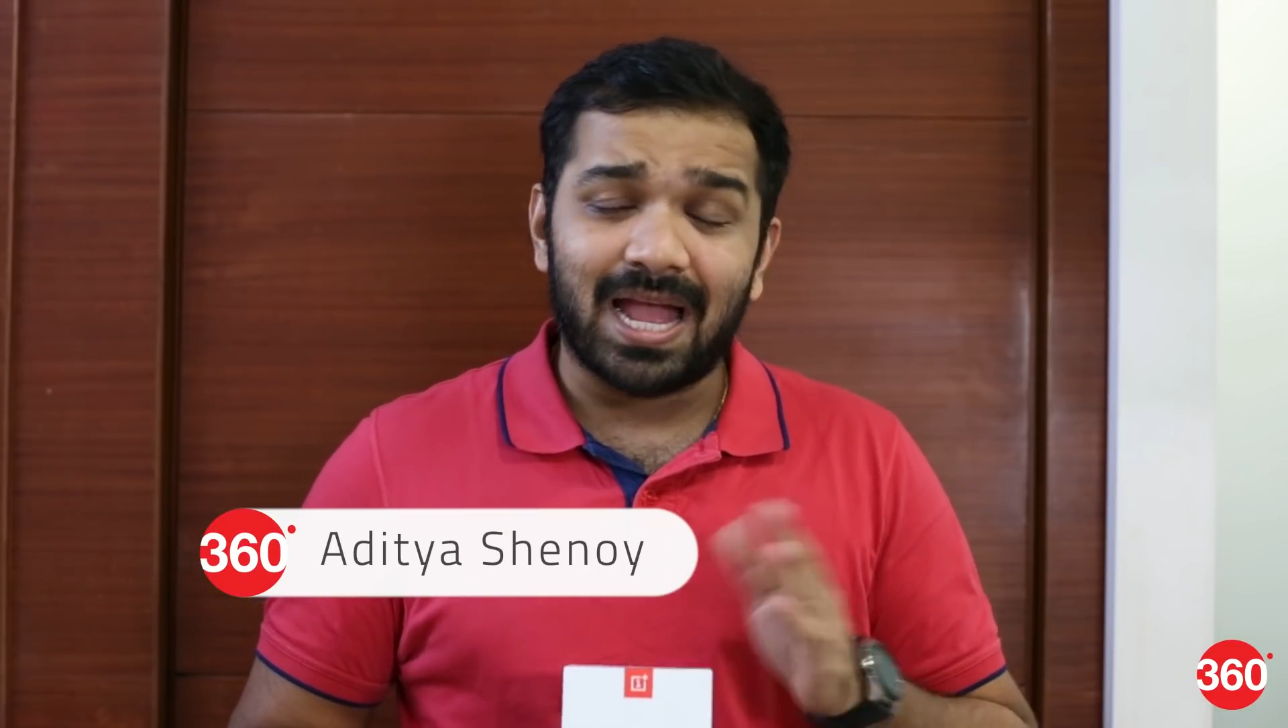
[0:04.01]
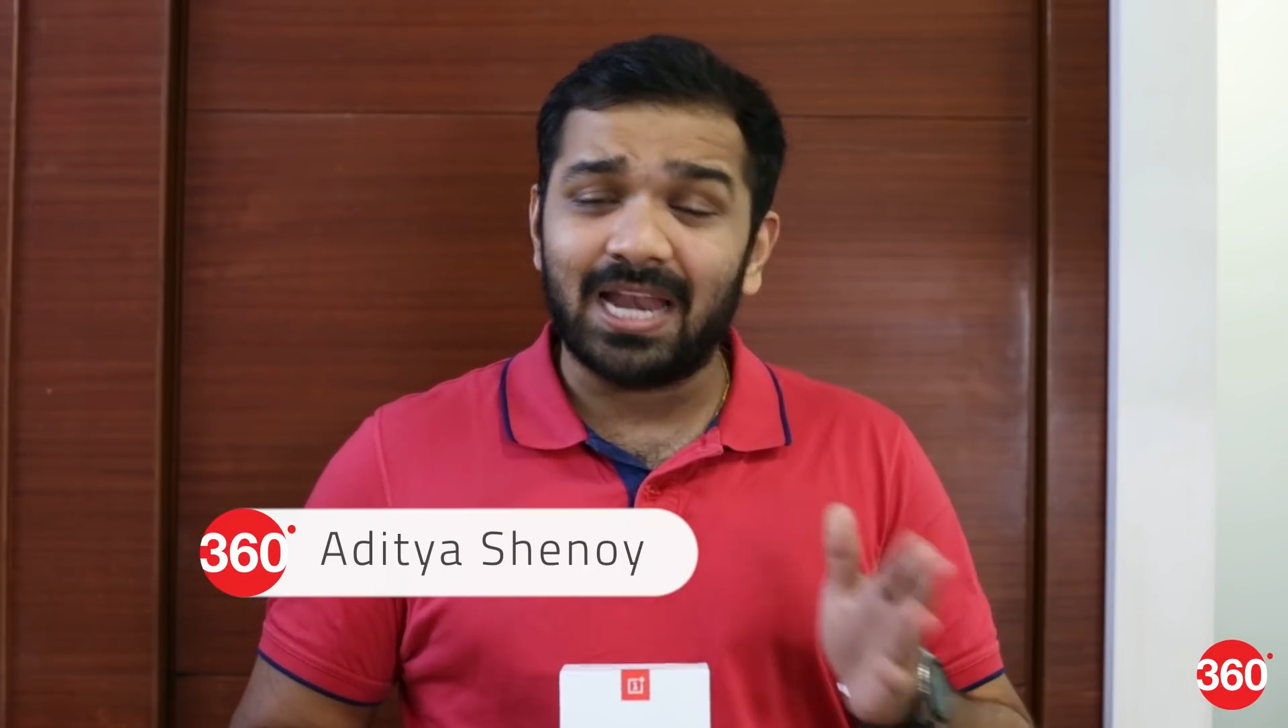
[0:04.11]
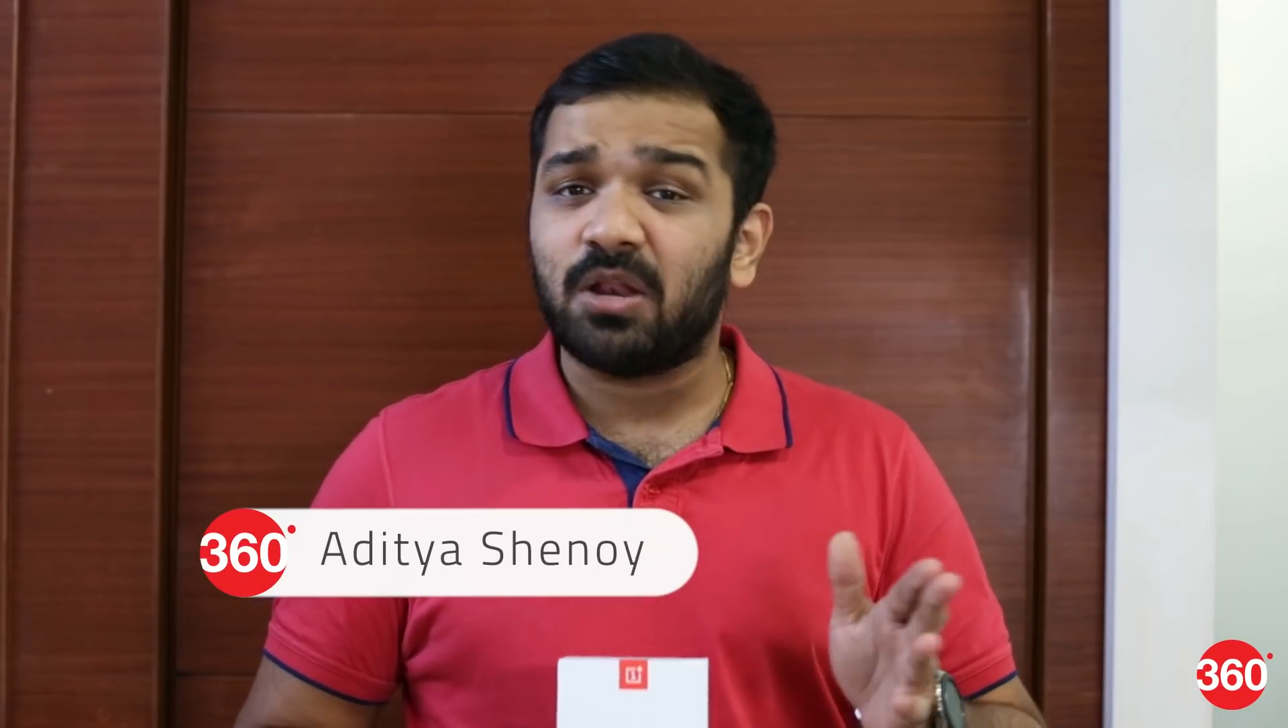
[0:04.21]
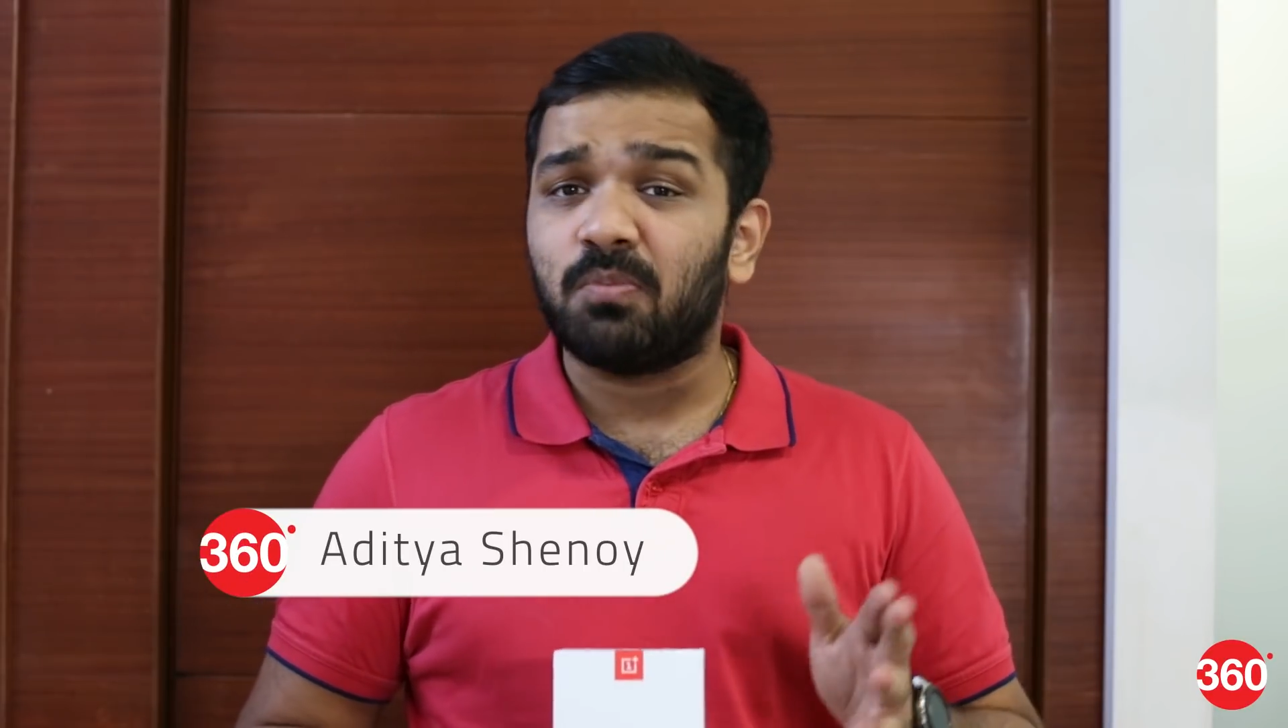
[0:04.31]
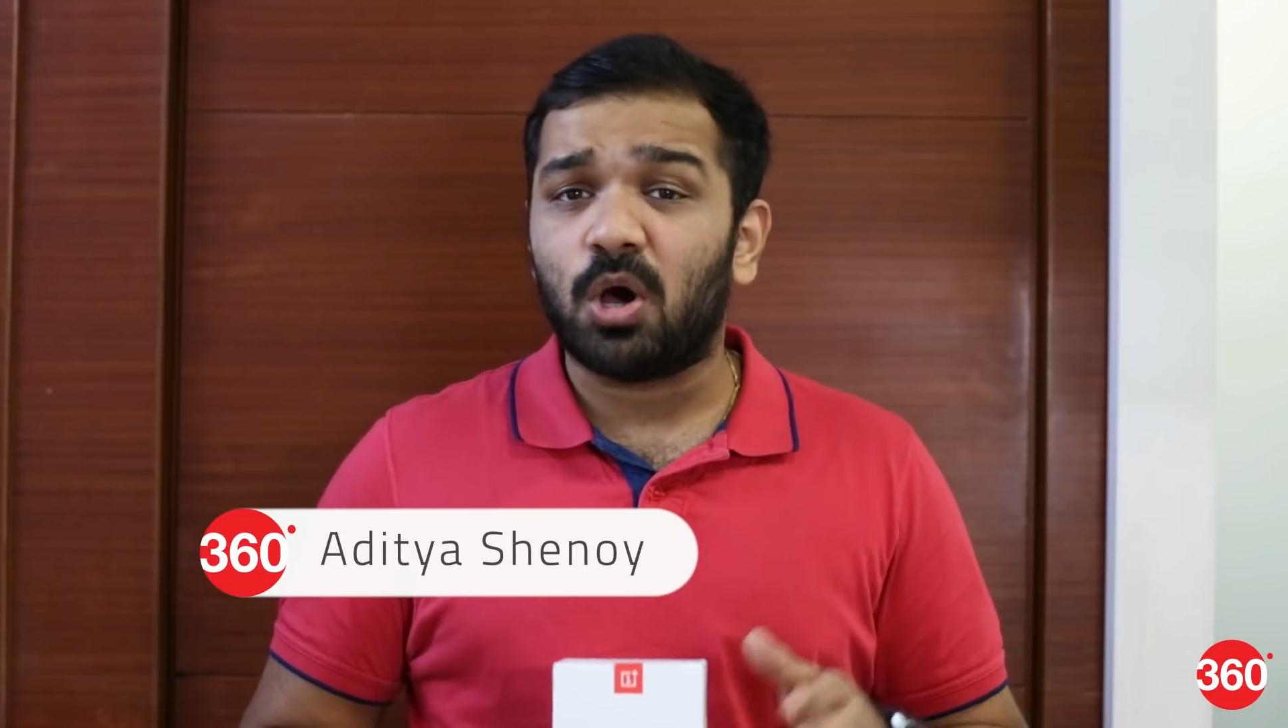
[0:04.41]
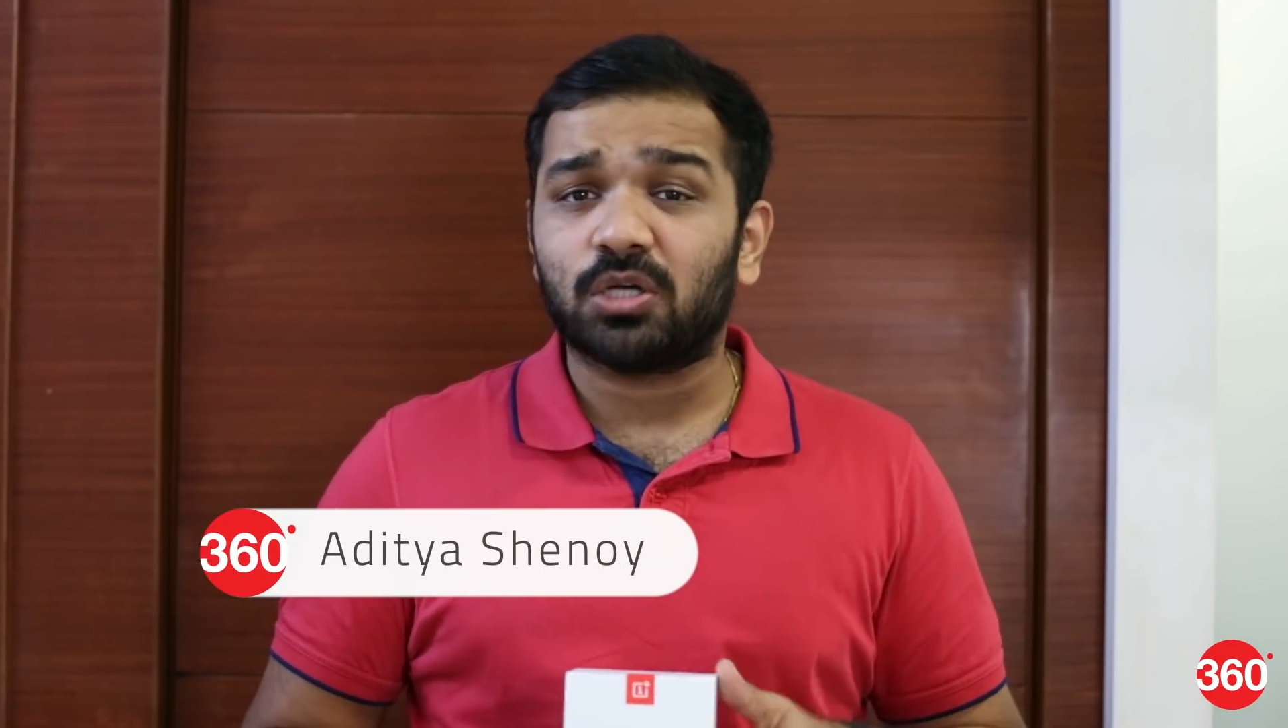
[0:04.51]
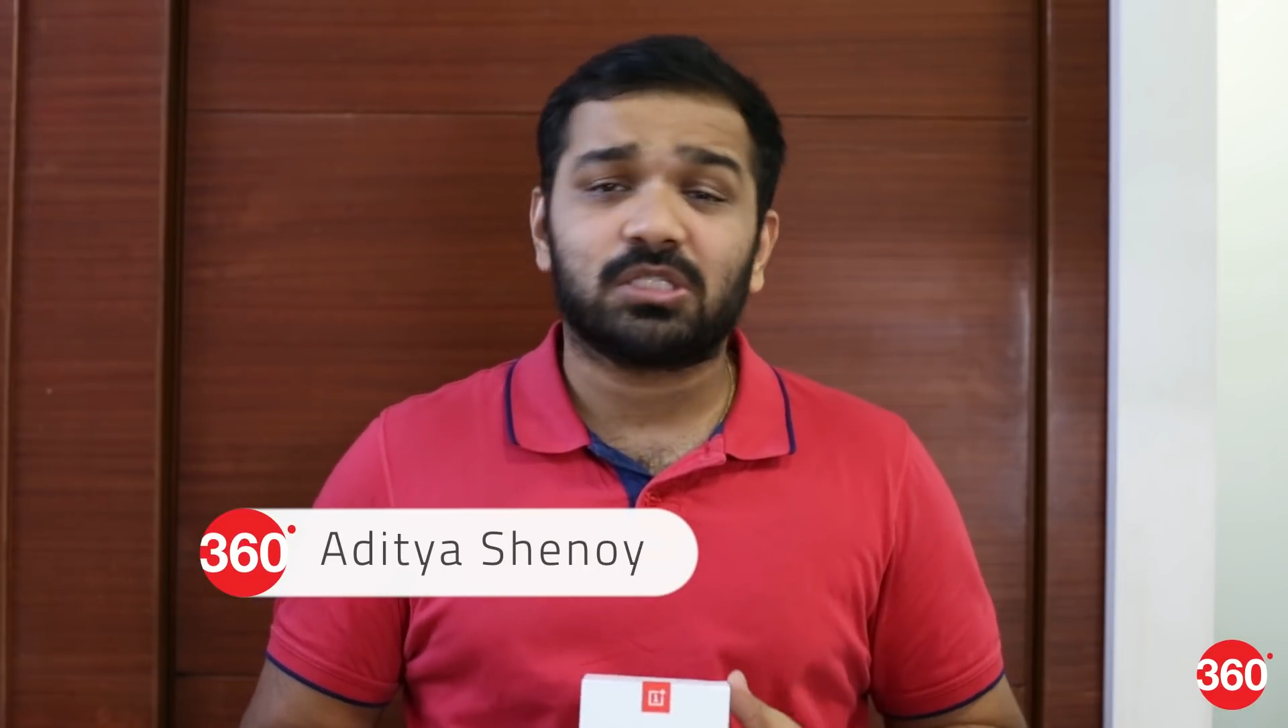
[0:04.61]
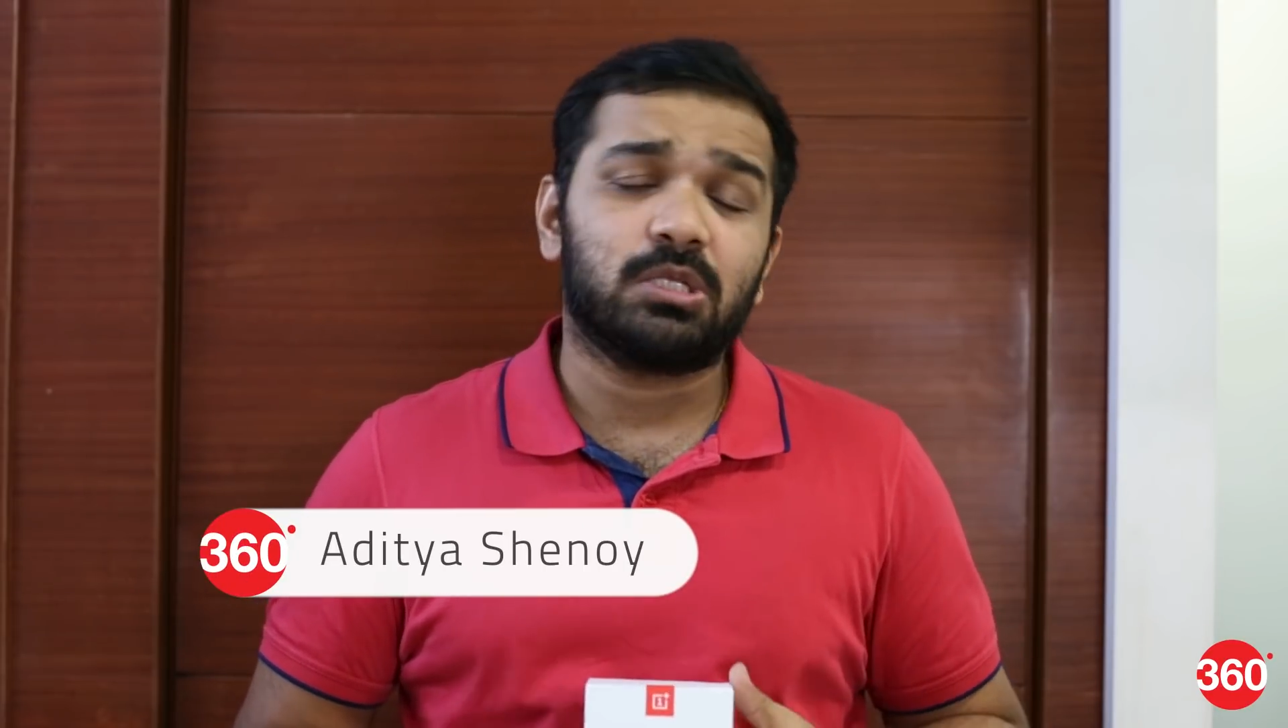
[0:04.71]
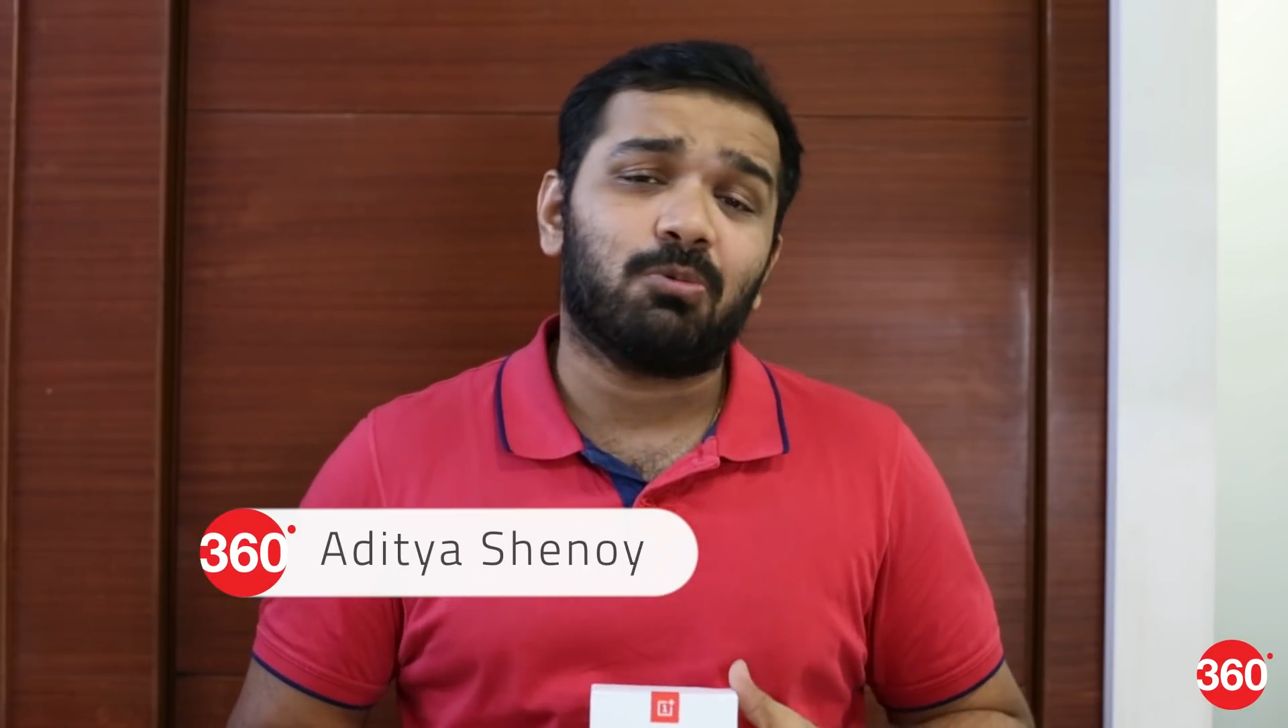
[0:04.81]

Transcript: and unbox